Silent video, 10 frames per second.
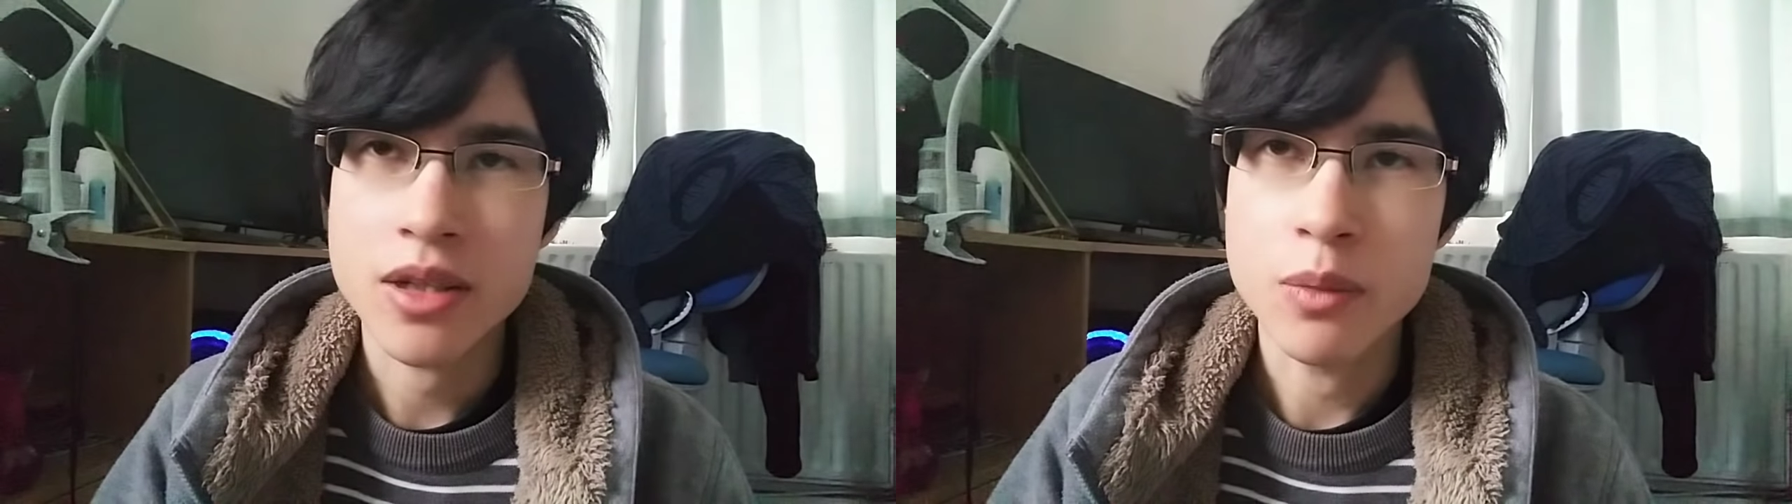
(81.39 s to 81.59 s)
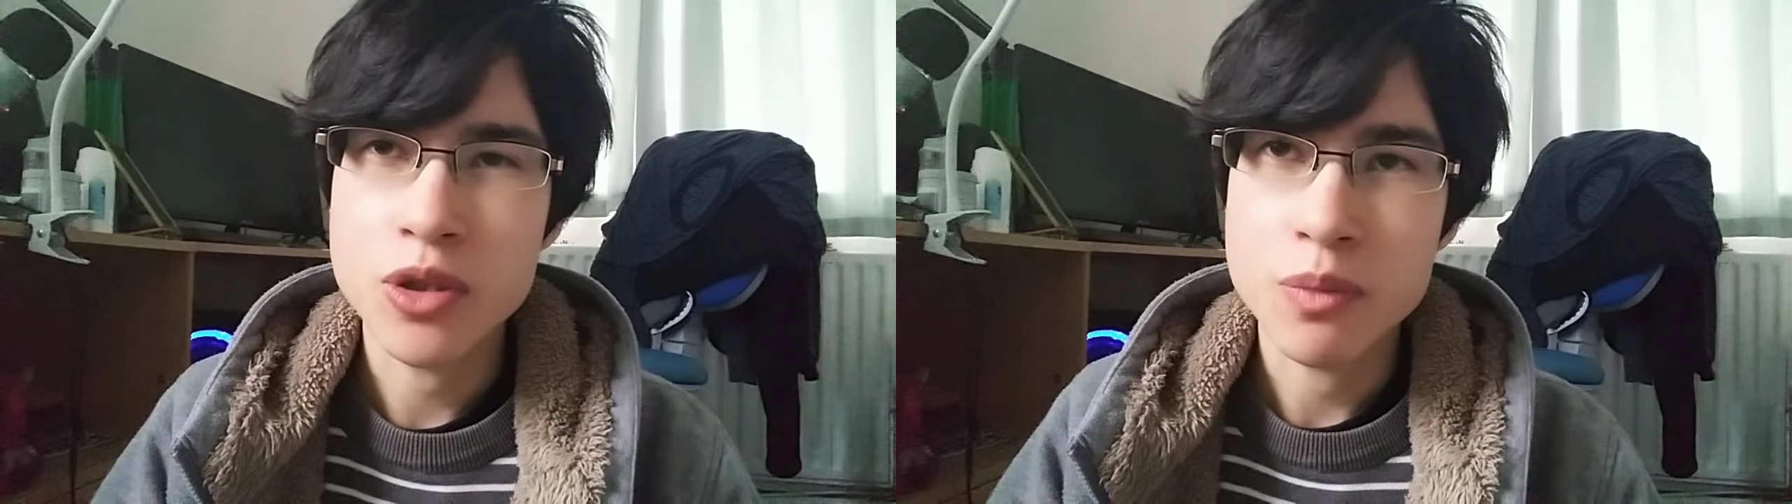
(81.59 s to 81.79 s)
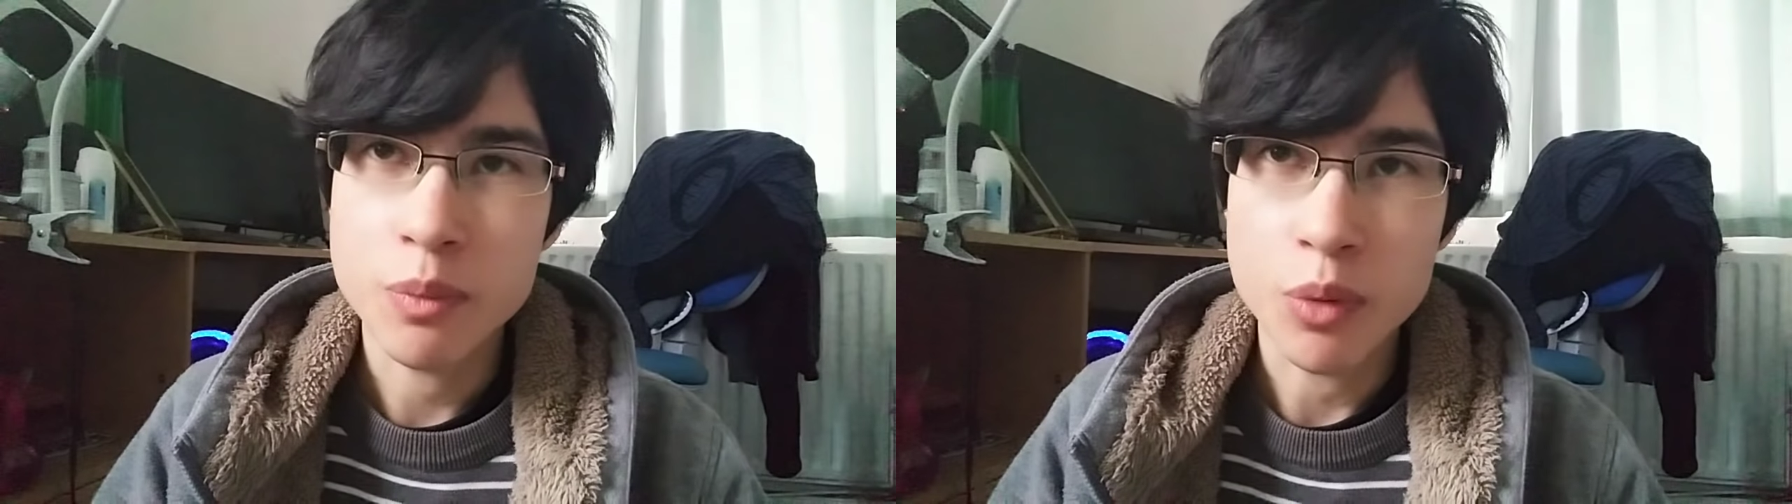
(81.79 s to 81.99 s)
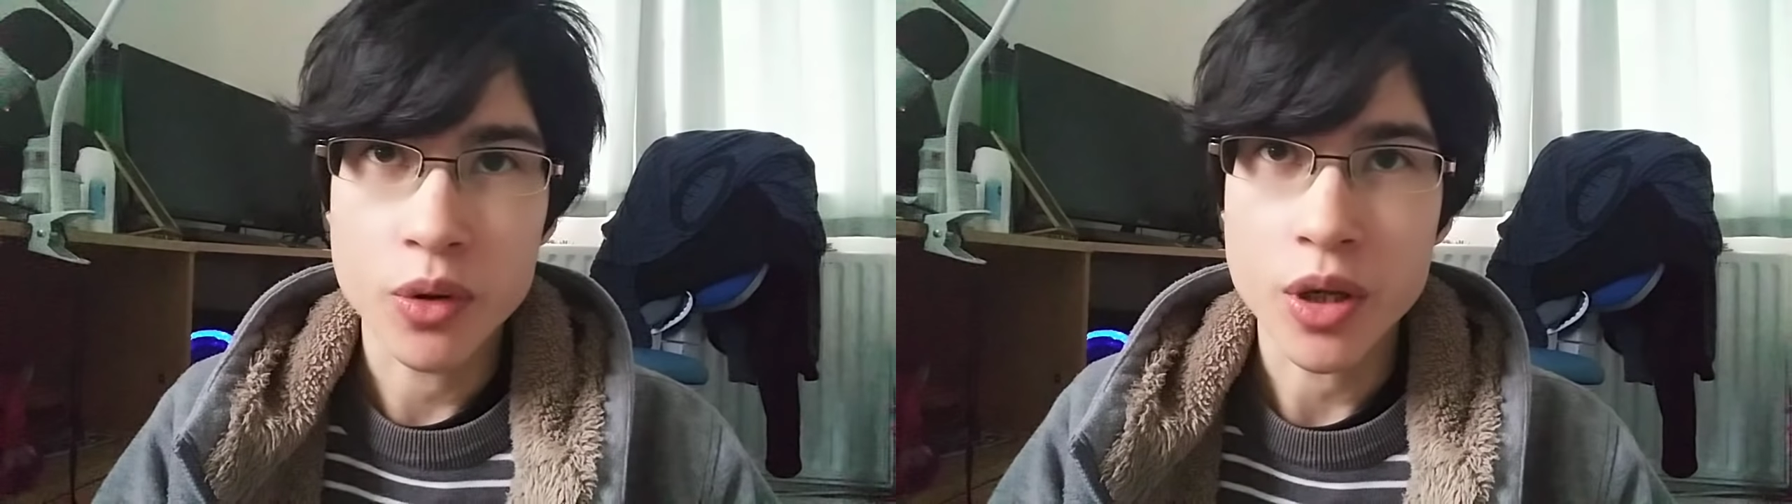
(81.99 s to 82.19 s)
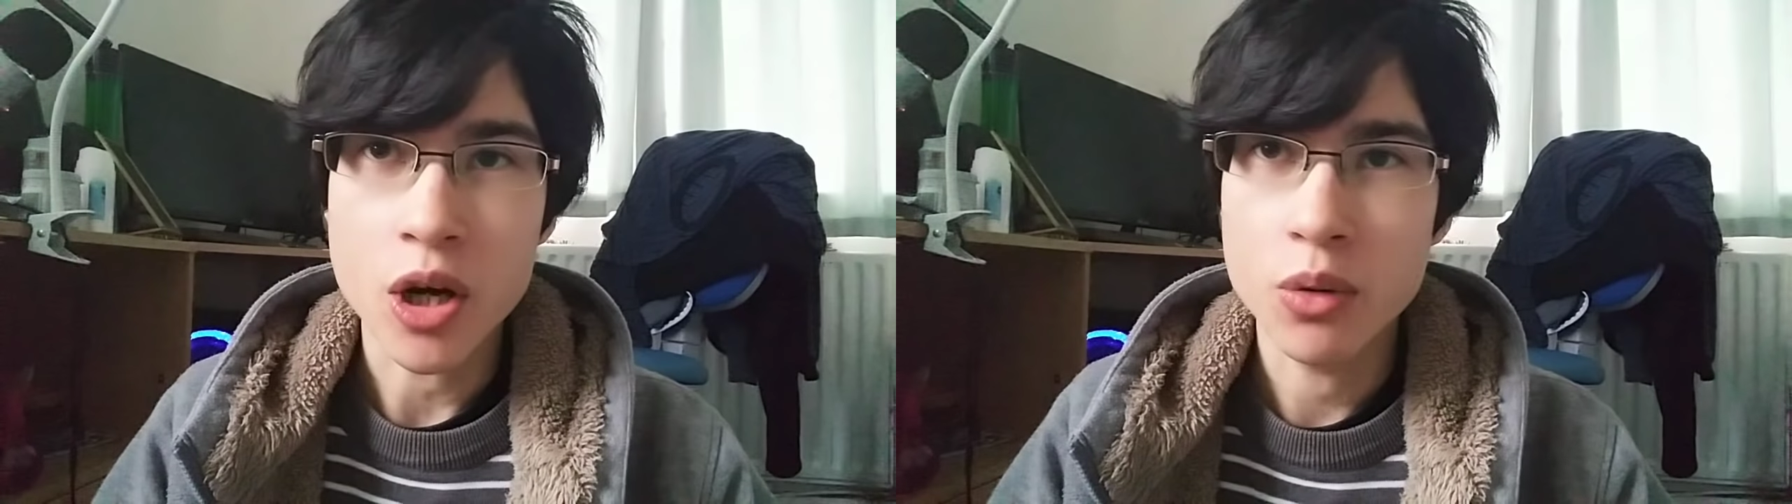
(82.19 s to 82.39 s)
Someone just
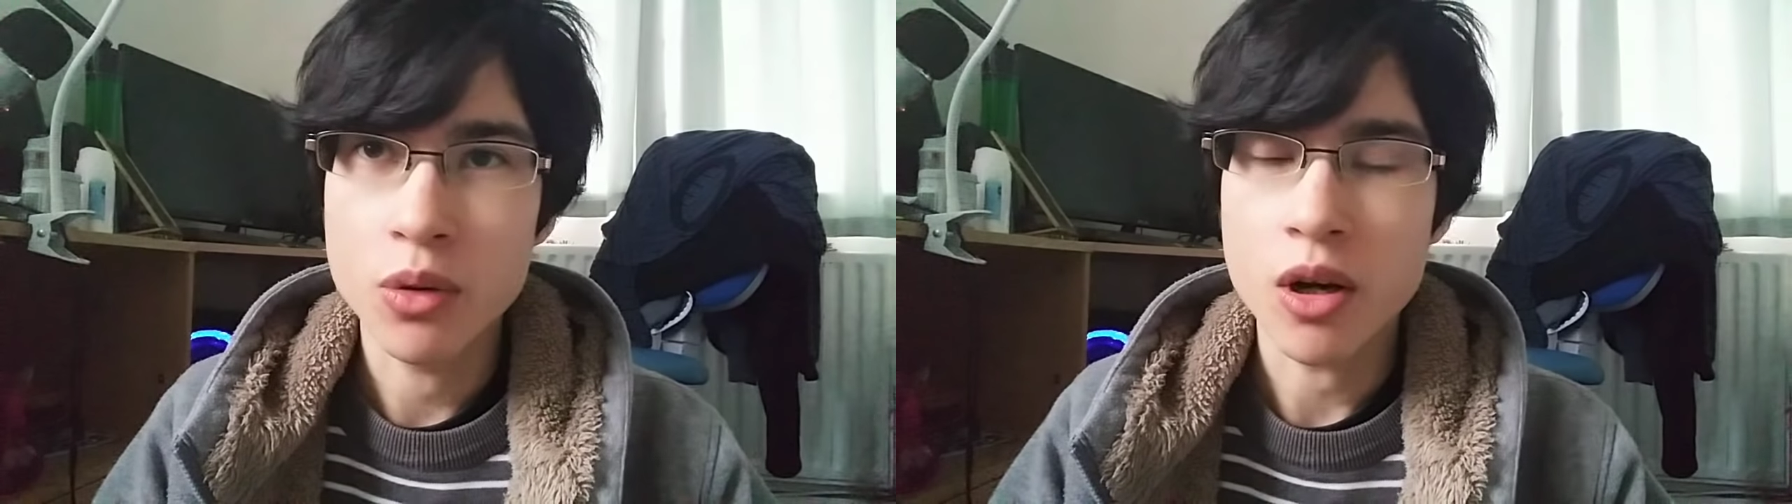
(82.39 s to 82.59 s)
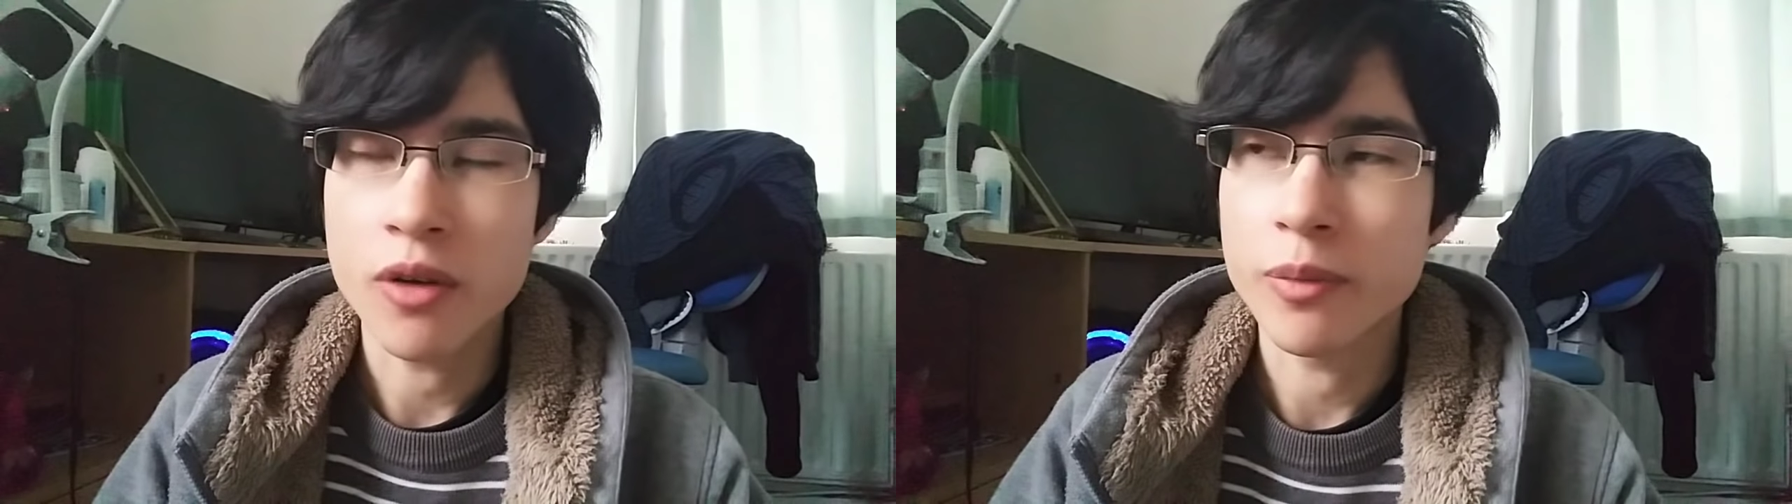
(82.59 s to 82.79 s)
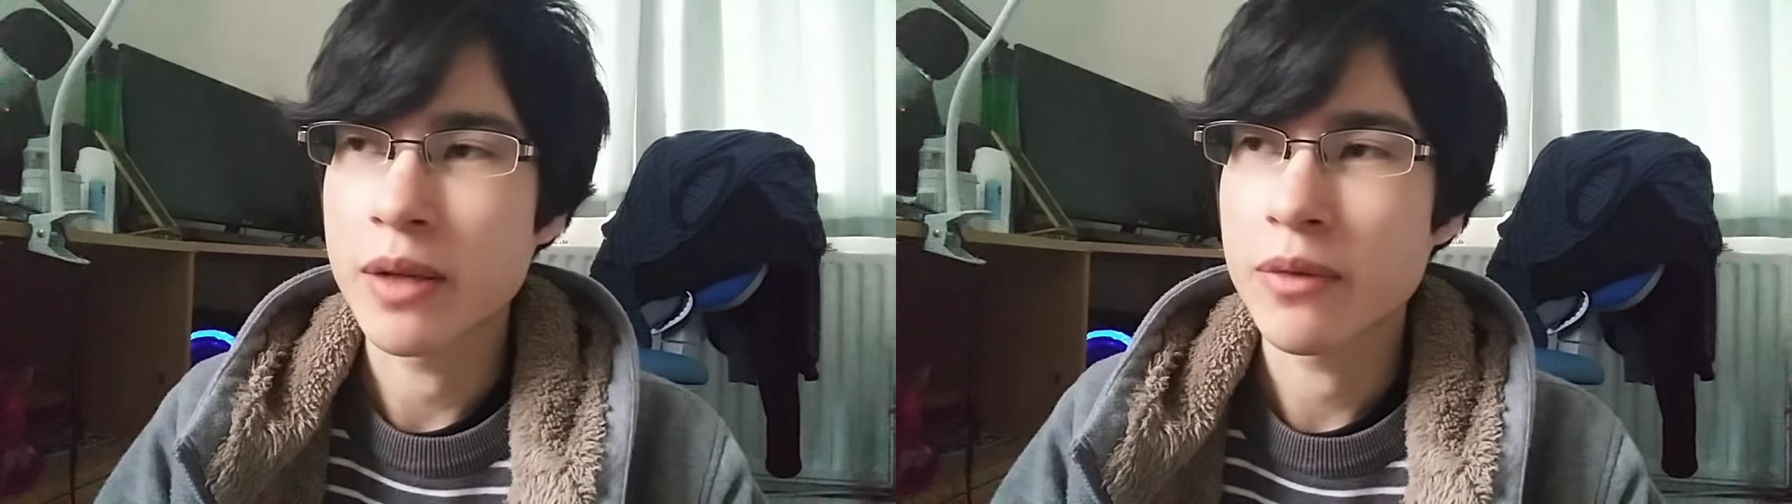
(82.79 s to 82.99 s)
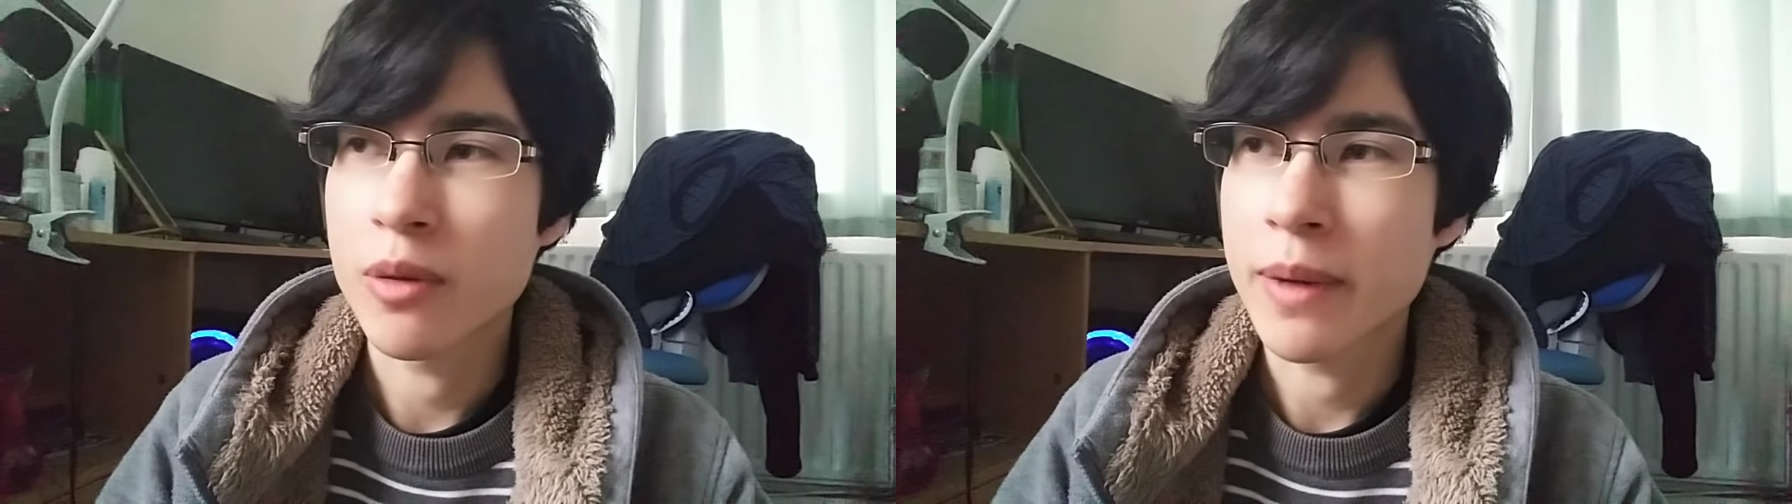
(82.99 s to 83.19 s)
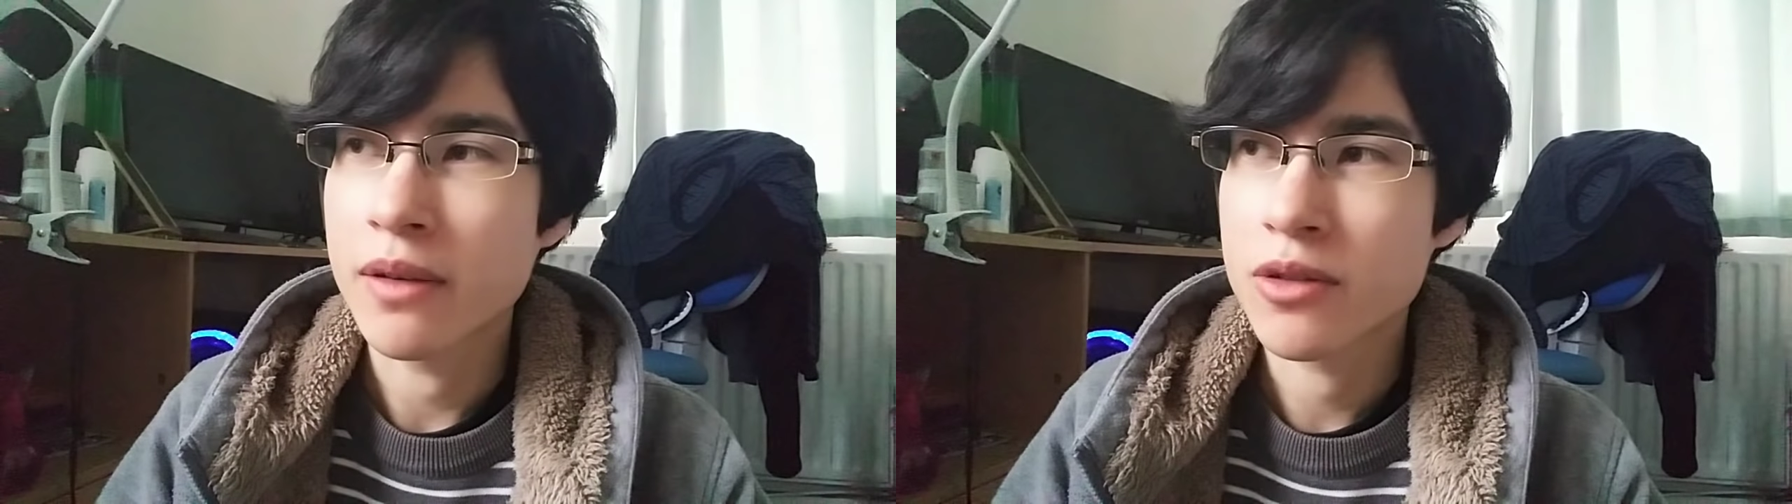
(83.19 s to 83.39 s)
bought the whole lot off me
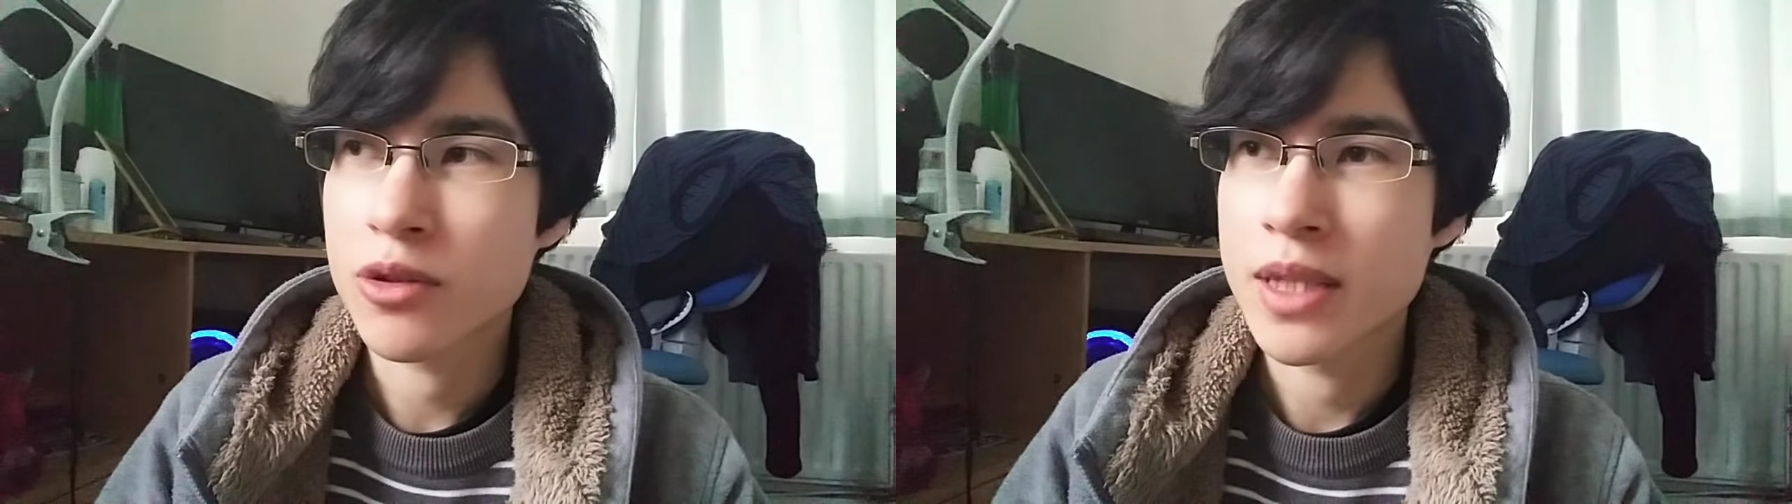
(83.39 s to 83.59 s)
for about